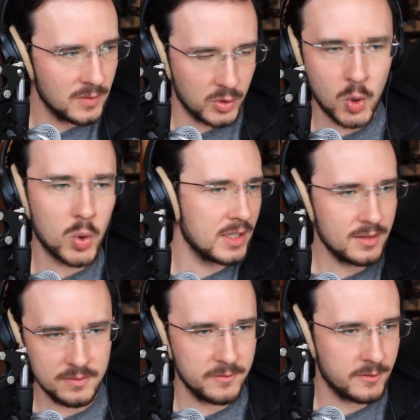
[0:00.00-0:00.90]
record
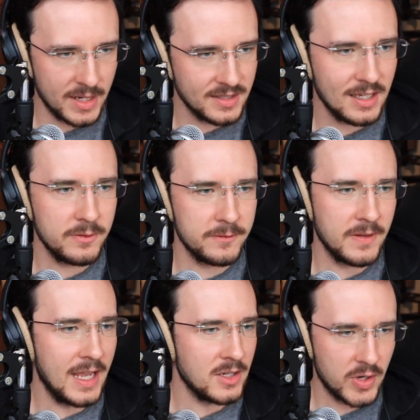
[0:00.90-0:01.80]
it for myself
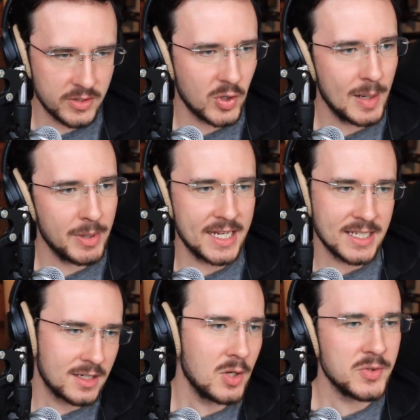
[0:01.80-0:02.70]
and transcribe it and
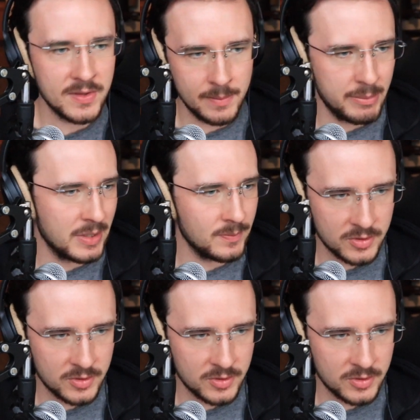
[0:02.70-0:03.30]
take notes and then maybe